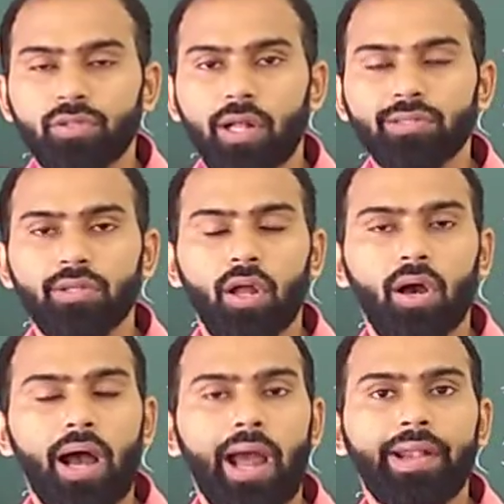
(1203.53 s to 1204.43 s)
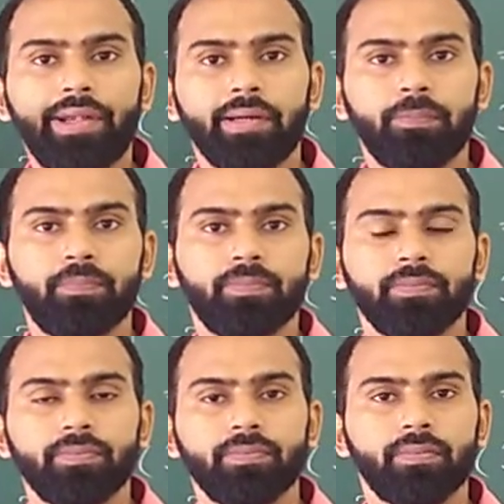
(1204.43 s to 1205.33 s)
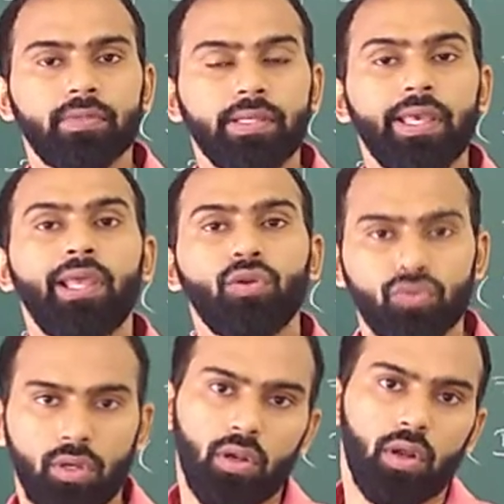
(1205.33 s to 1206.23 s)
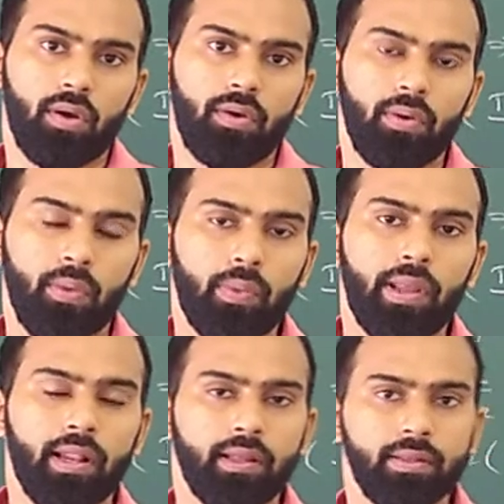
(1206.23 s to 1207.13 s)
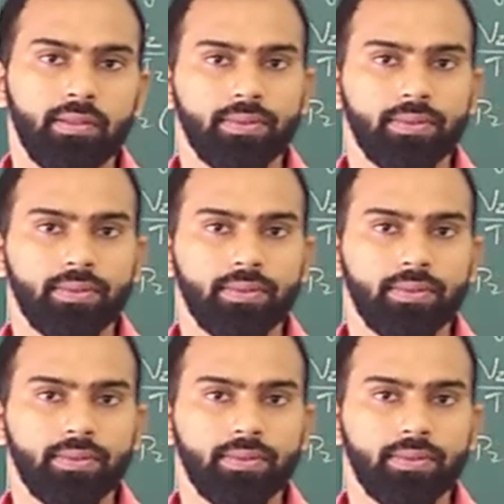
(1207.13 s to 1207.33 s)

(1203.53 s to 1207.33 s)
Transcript: the Charles law, and Gay-Lussac law. Well,